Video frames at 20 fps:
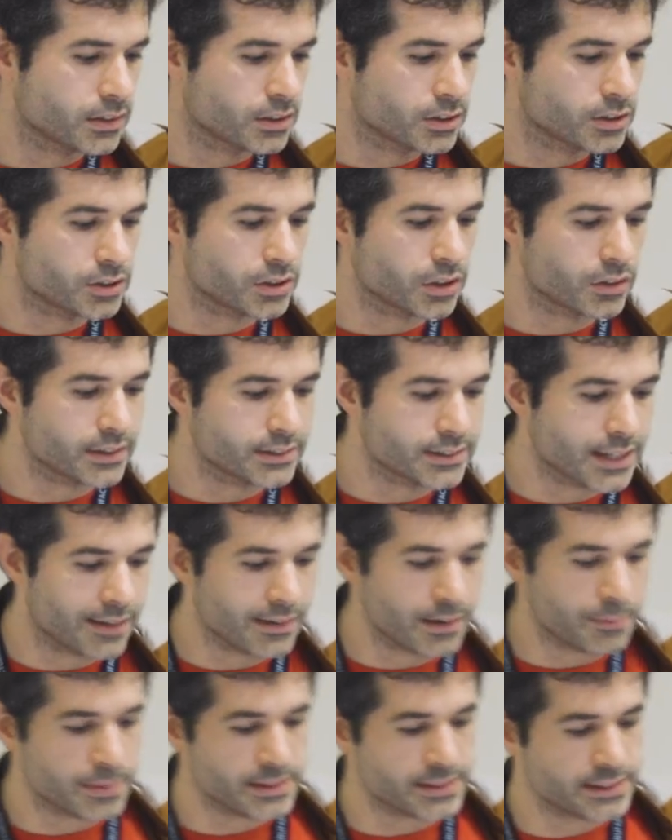So the
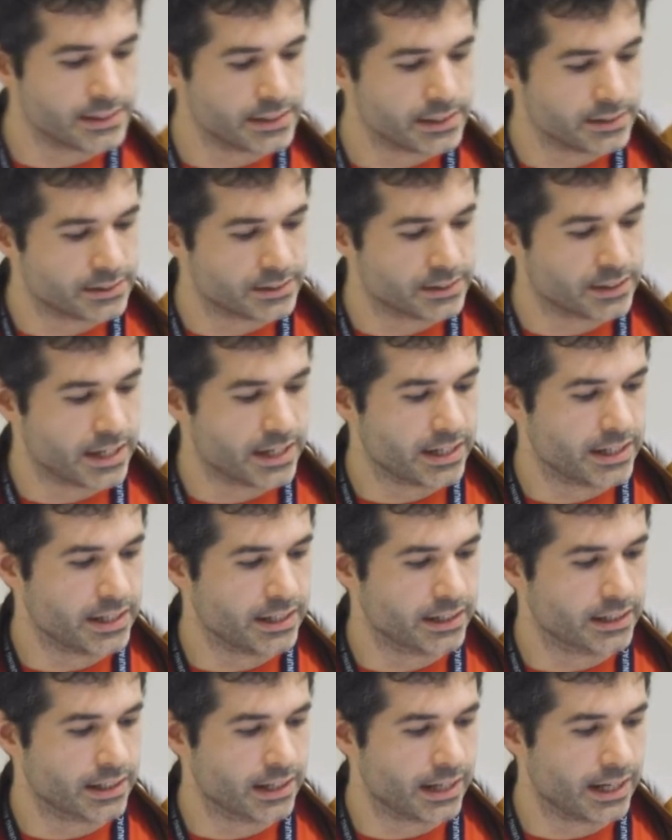tablet PC
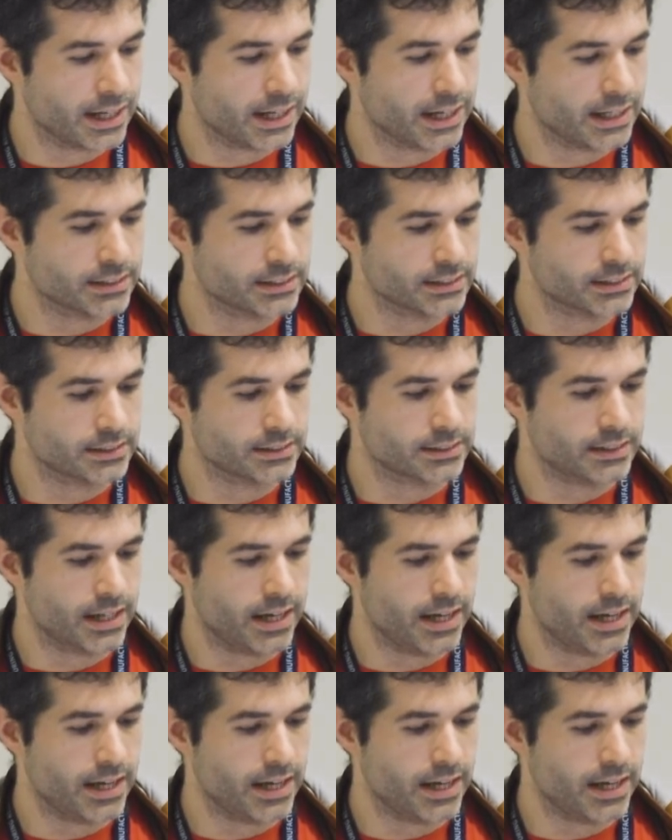training has,